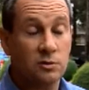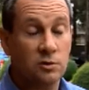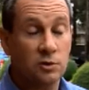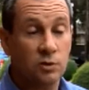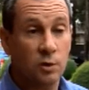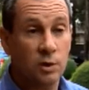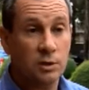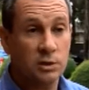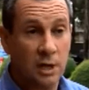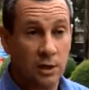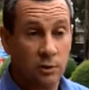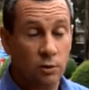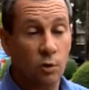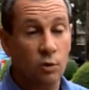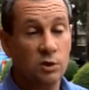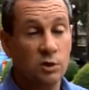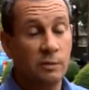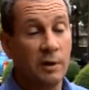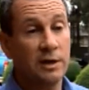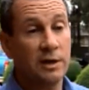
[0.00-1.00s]
and joists. You had
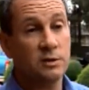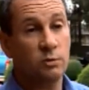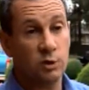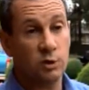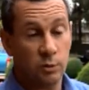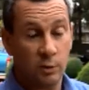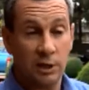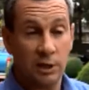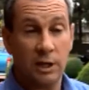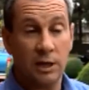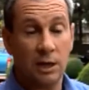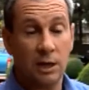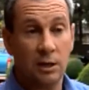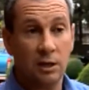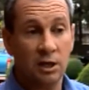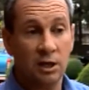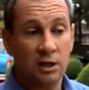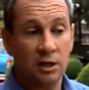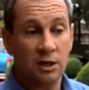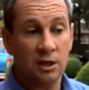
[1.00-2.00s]
crawl space, which we could get
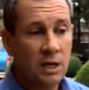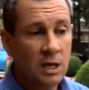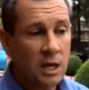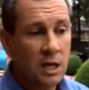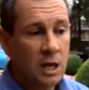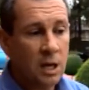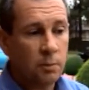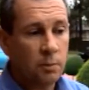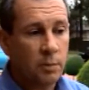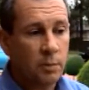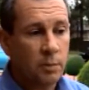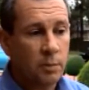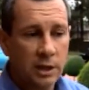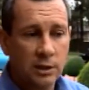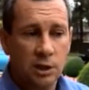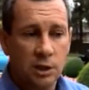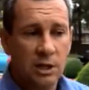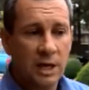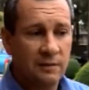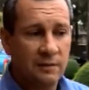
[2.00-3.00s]
underneath, but it
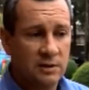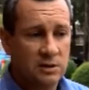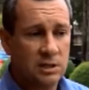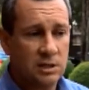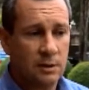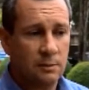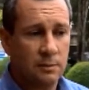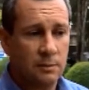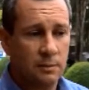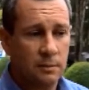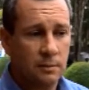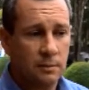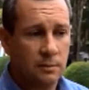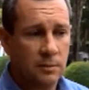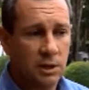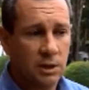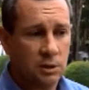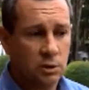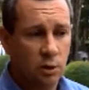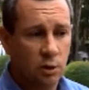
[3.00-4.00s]
didn't have
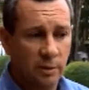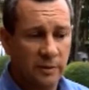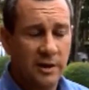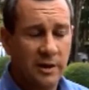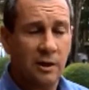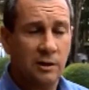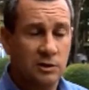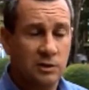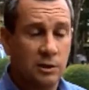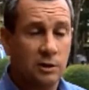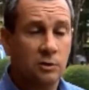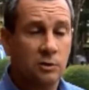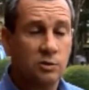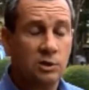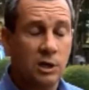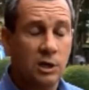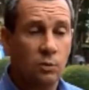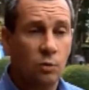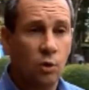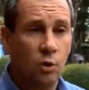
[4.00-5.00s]
normally they only single
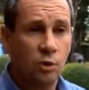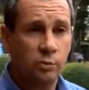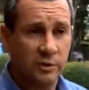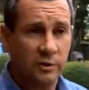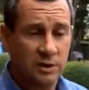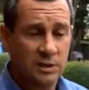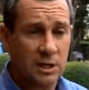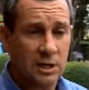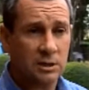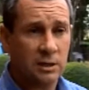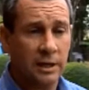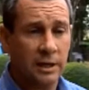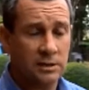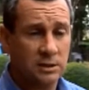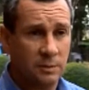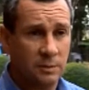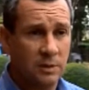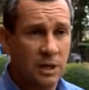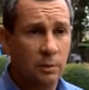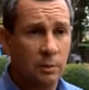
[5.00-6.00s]
skin walls, but this actually had
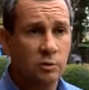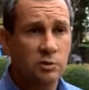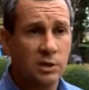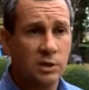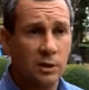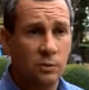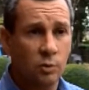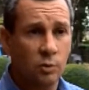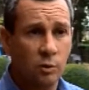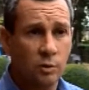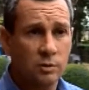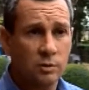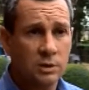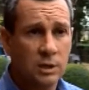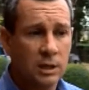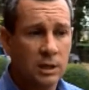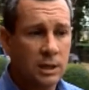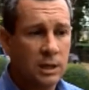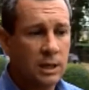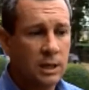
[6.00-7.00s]
some double skin walls,
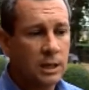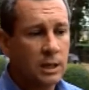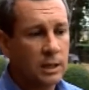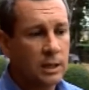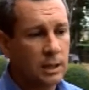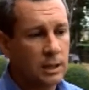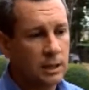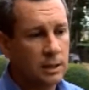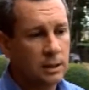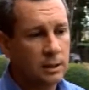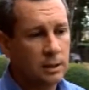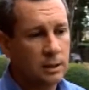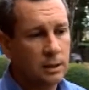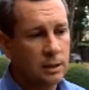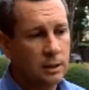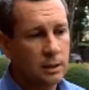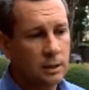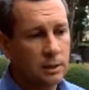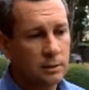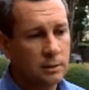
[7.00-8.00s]
and
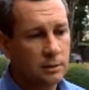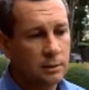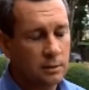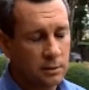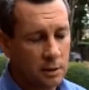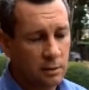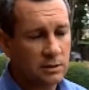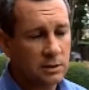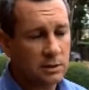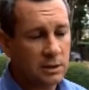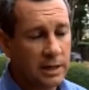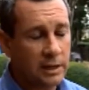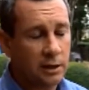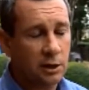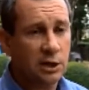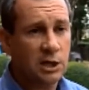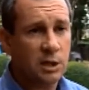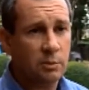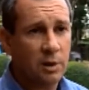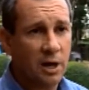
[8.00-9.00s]
it obviously had a
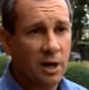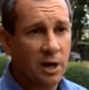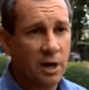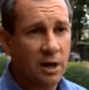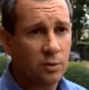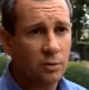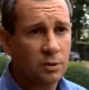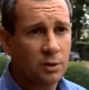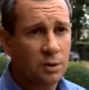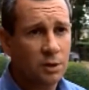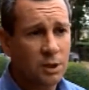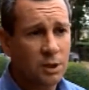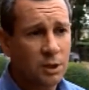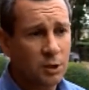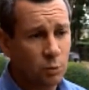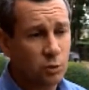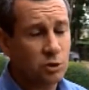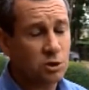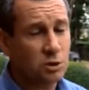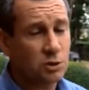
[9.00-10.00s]
leaking bathroom,
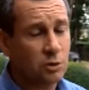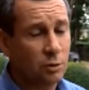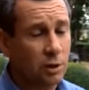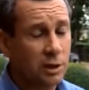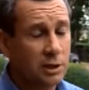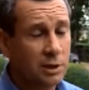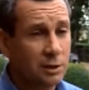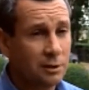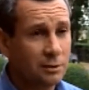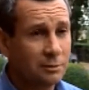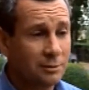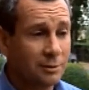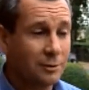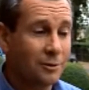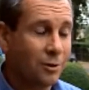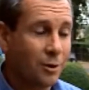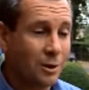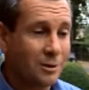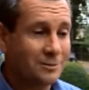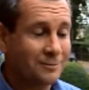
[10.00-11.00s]
which is still leaking. The
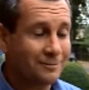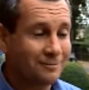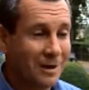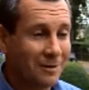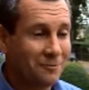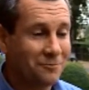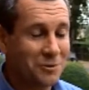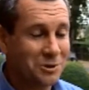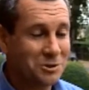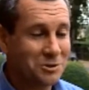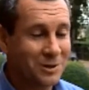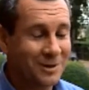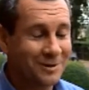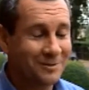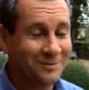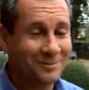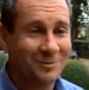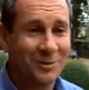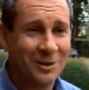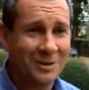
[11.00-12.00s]
clients haven't fixed yet,
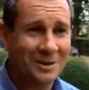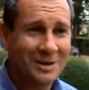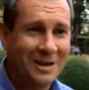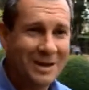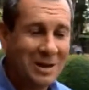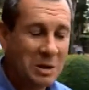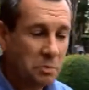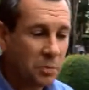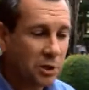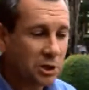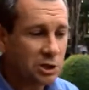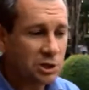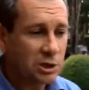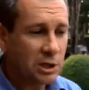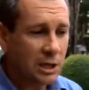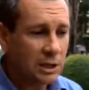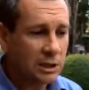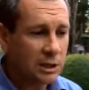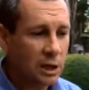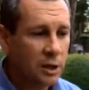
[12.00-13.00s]
but
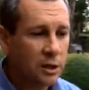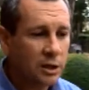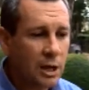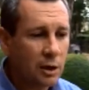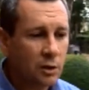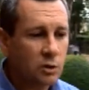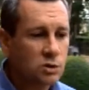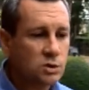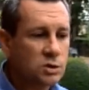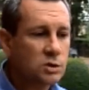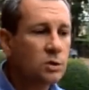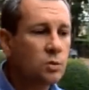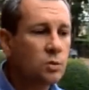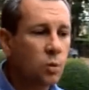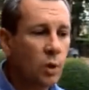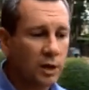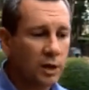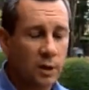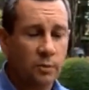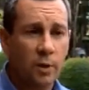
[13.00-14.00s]
that was
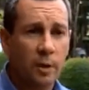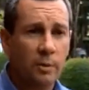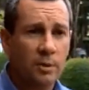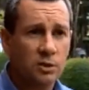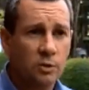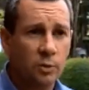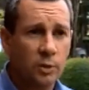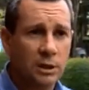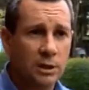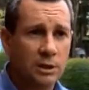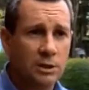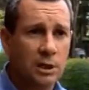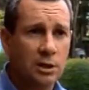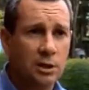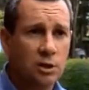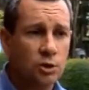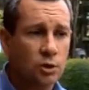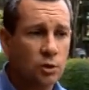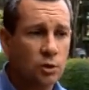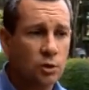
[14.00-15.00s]
one of the properties that we
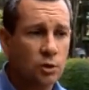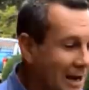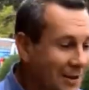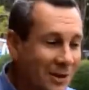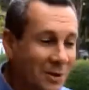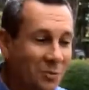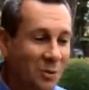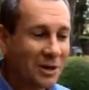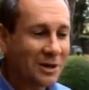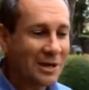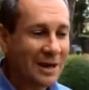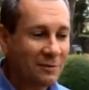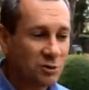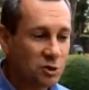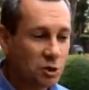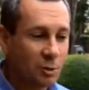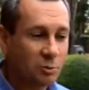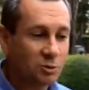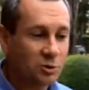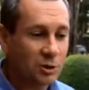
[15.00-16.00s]
attended to. And then one of the other
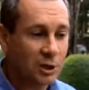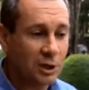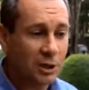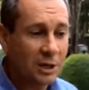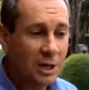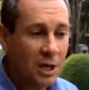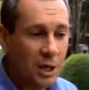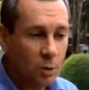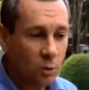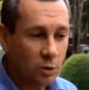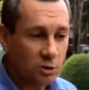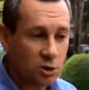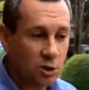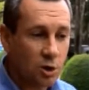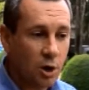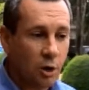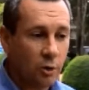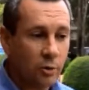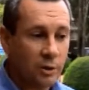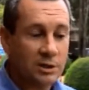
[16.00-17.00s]
jobs was a
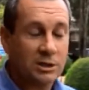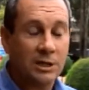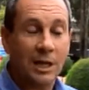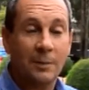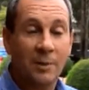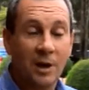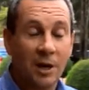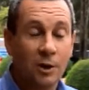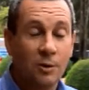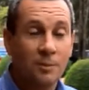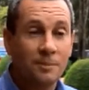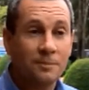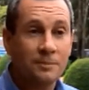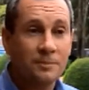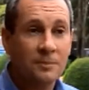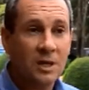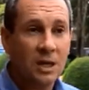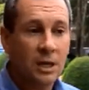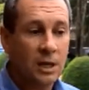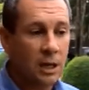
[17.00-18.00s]
concrete slab home
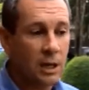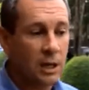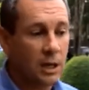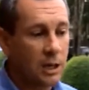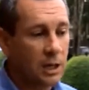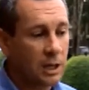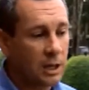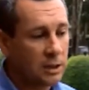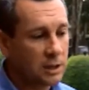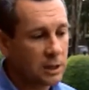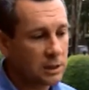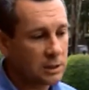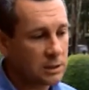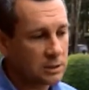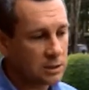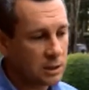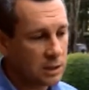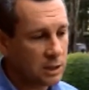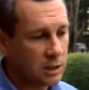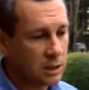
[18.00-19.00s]

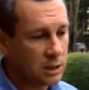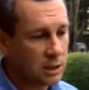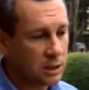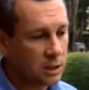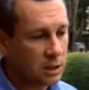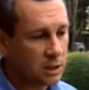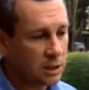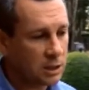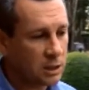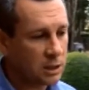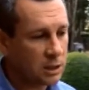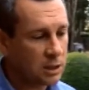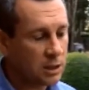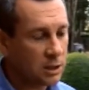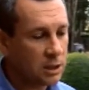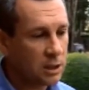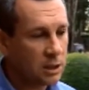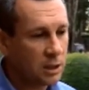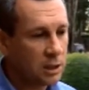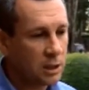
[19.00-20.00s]
that
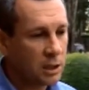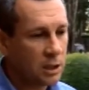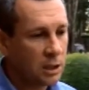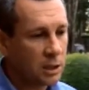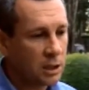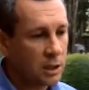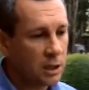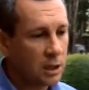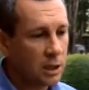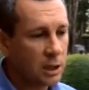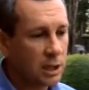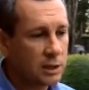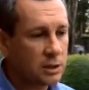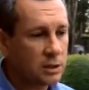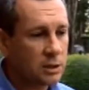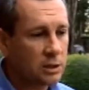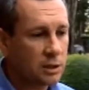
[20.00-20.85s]
had